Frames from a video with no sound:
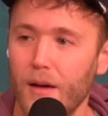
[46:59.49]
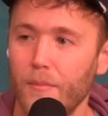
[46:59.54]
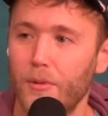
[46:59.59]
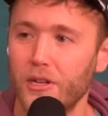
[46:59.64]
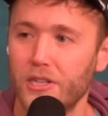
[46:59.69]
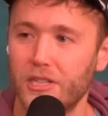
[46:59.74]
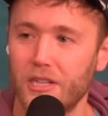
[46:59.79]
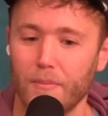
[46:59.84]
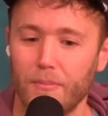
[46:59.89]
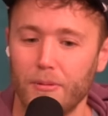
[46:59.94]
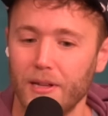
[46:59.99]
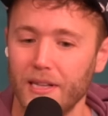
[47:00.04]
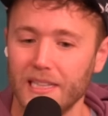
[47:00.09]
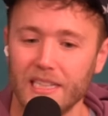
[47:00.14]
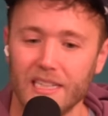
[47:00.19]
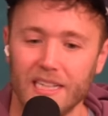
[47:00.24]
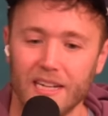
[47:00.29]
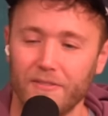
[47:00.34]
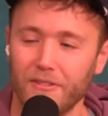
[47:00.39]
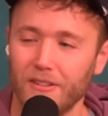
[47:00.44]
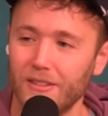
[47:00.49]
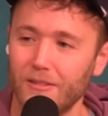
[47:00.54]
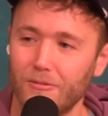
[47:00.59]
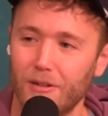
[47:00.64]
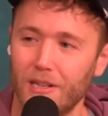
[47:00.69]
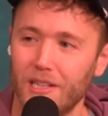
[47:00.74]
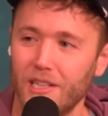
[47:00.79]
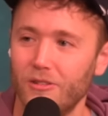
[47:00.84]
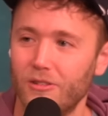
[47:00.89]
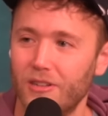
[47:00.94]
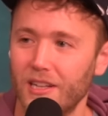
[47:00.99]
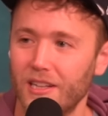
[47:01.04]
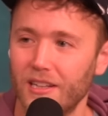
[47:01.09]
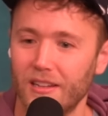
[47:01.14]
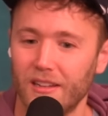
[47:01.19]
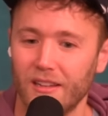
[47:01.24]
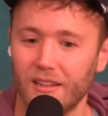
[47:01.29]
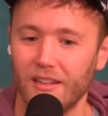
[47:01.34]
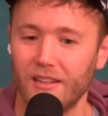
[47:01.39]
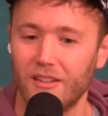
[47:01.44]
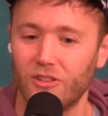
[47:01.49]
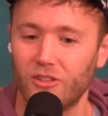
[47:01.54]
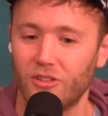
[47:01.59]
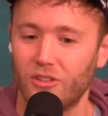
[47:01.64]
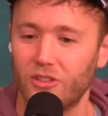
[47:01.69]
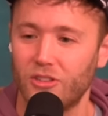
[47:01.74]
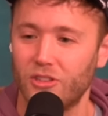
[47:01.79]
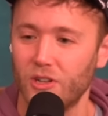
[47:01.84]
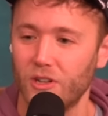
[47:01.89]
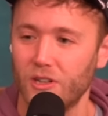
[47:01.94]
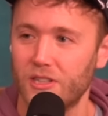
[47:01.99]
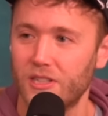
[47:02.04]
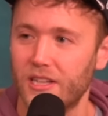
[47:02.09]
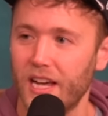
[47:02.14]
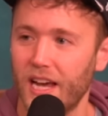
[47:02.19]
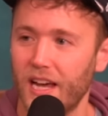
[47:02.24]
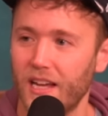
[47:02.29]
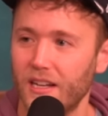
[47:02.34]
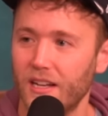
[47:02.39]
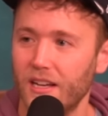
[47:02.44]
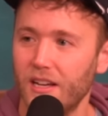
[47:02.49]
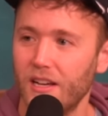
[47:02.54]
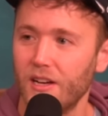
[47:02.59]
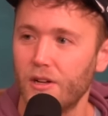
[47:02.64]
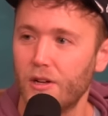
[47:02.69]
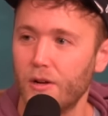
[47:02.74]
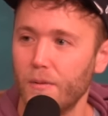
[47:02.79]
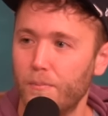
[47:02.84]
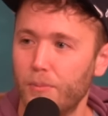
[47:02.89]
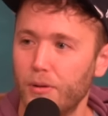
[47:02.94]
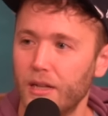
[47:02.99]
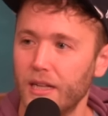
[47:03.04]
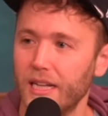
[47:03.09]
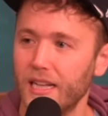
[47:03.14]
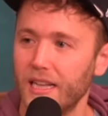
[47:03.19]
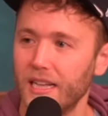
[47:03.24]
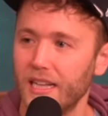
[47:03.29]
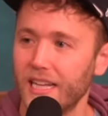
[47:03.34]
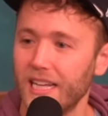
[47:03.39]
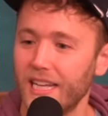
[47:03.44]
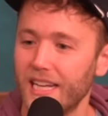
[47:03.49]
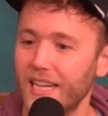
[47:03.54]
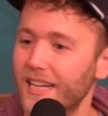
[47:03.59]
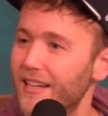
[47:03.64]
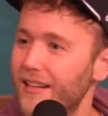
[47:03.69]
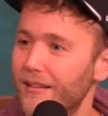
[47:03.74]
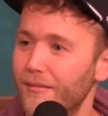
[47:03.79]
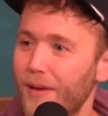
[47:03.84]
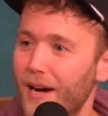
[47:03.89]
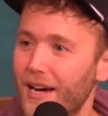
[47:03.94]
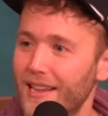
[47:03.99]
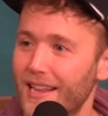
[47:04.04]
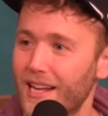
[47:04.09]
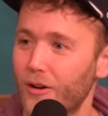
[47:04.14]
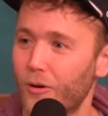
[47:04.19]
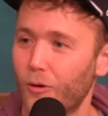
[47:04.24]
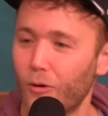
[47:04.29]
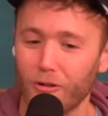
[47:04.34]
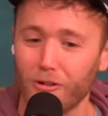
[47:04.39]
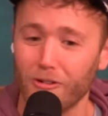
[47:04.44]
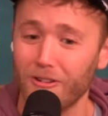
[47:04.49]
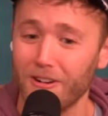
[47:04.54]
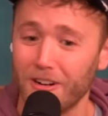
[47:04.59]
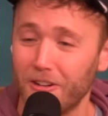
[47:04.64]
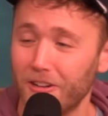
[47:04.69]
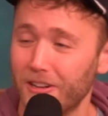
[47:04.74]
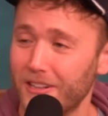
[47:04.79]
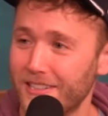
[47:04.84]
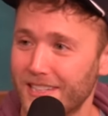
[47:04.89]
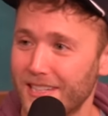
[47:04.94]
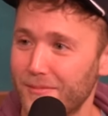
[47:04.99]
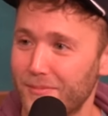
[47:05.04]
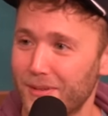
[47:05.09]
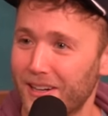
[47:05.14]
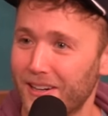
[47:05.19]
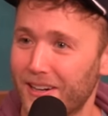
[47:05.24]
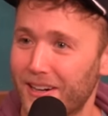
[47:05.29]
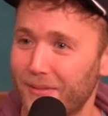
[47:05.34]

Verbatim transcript: but it's completely different when you can just get completely eaten by that ornery grizzly bear